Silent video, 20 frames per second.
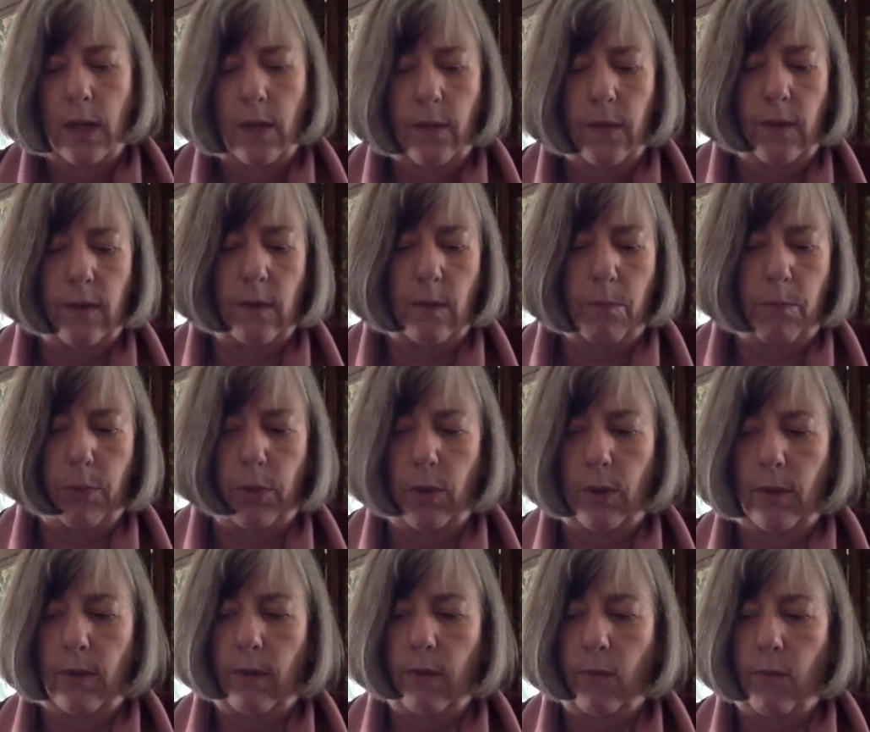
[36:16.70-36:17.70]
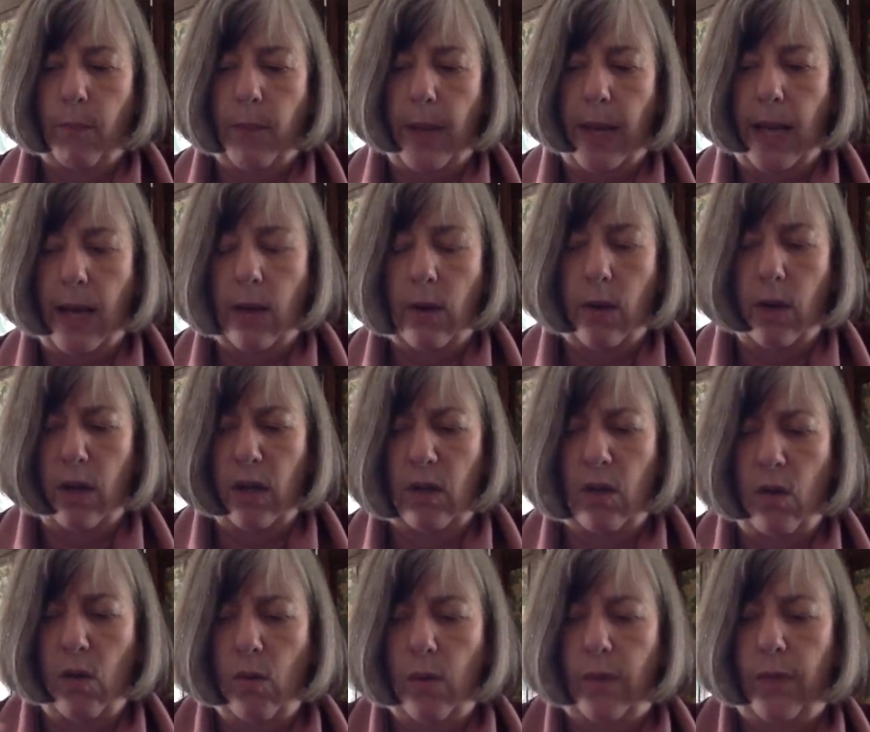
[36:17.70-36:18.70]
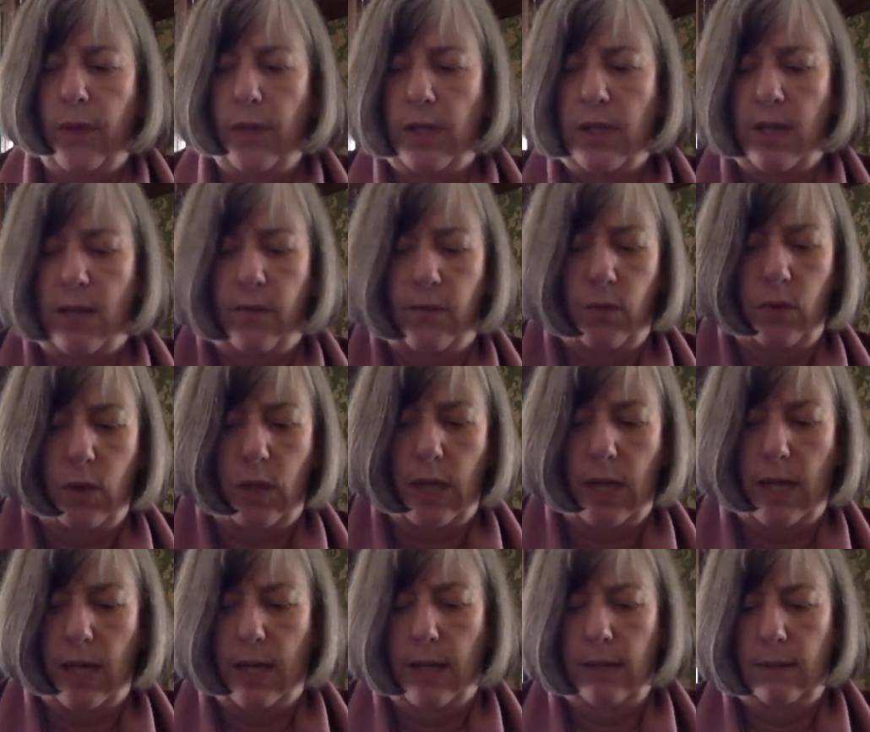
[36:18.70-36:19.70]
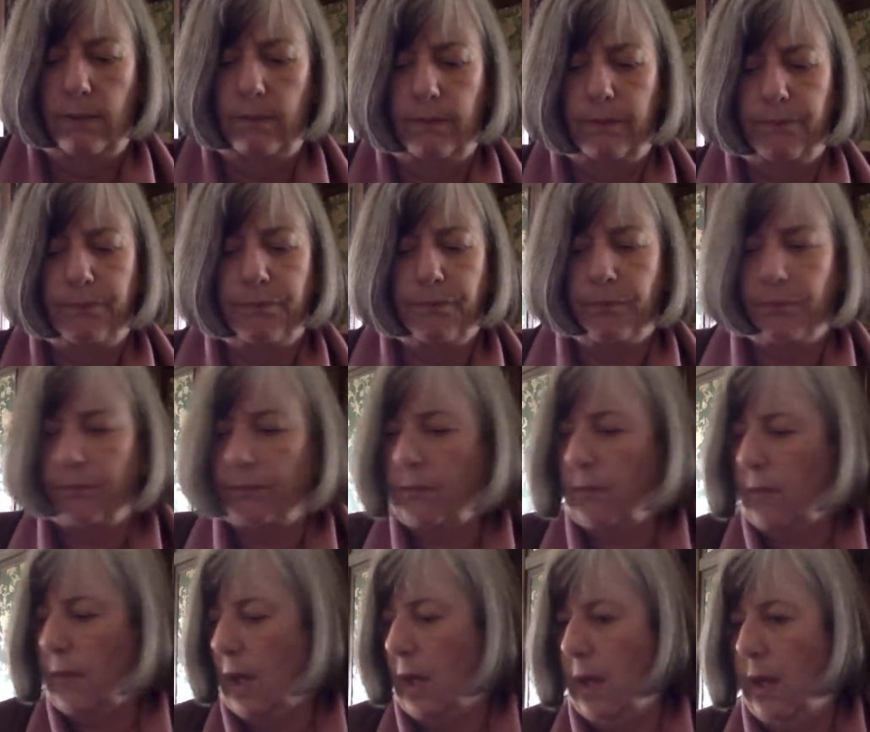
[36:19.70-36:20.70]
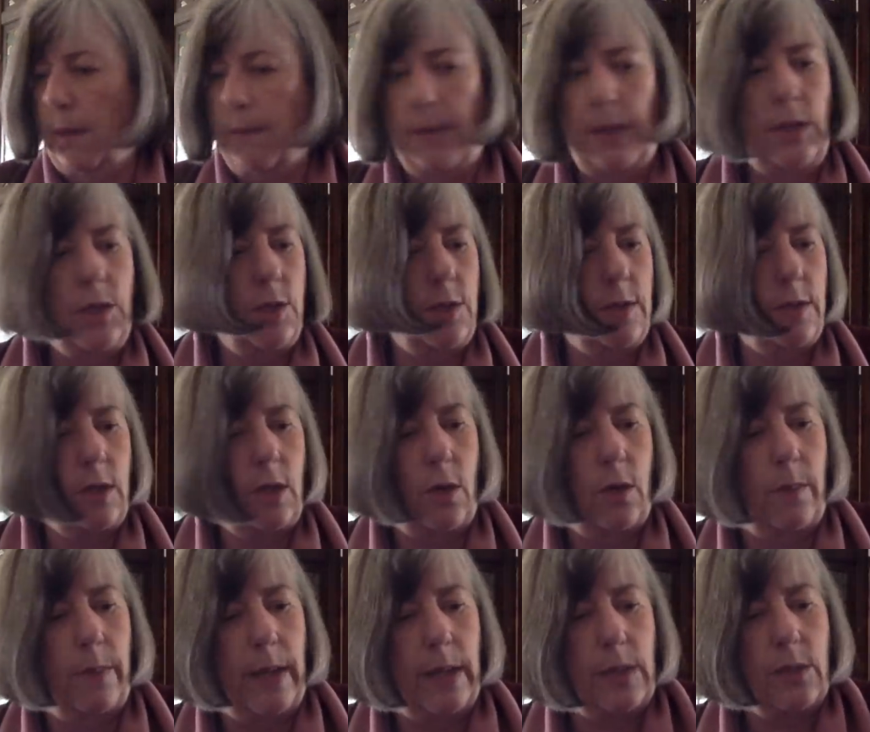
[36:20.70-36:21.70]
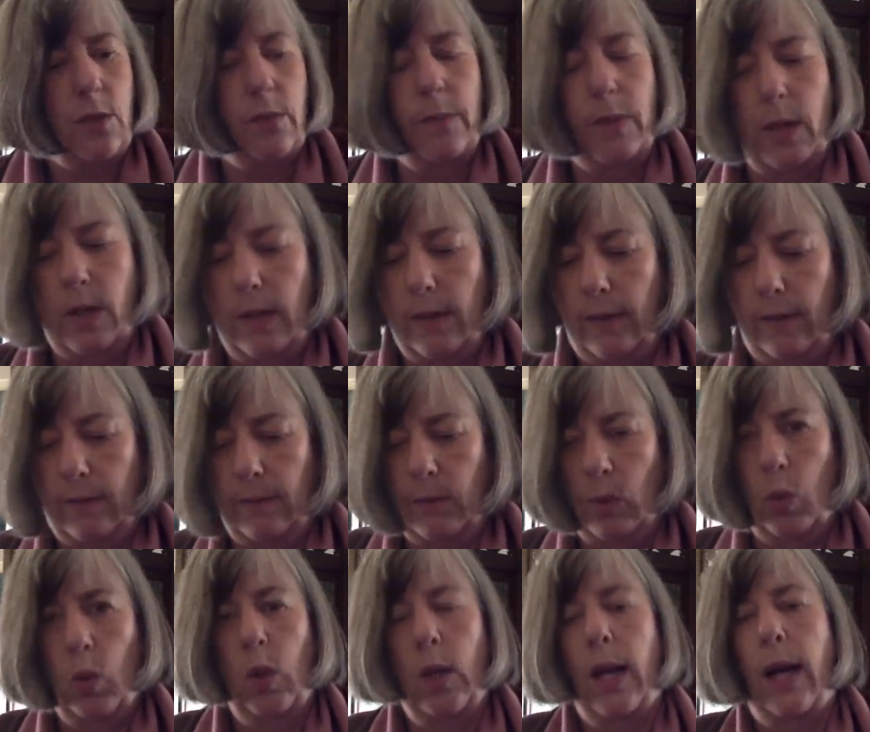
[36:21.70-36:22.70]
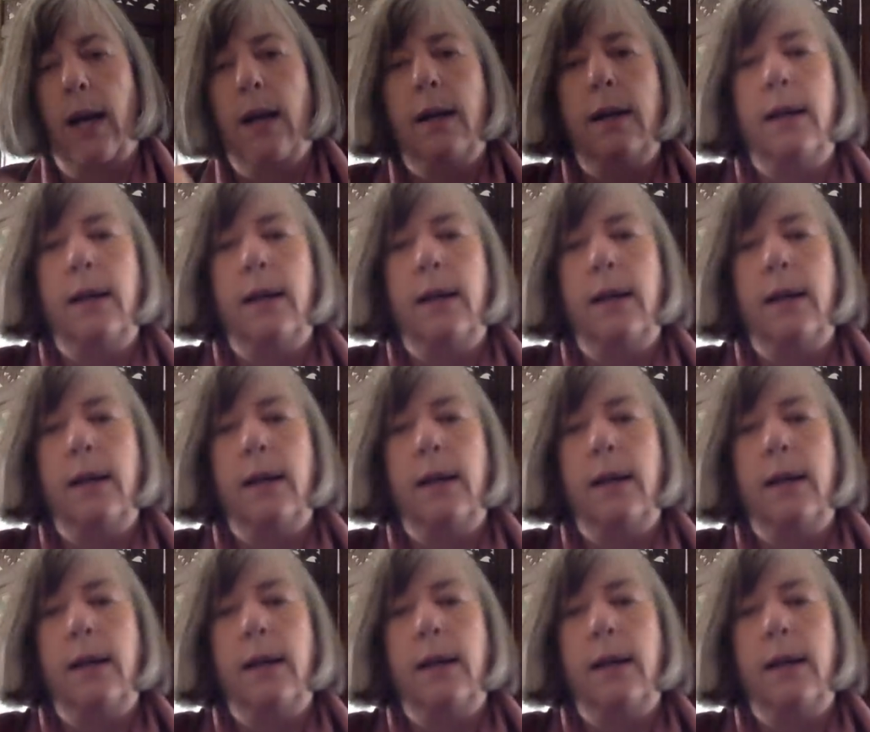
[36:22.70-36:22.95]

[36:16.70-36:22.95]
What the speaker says: this abuse of power, along with the Devil card. Let me just go back to my smaller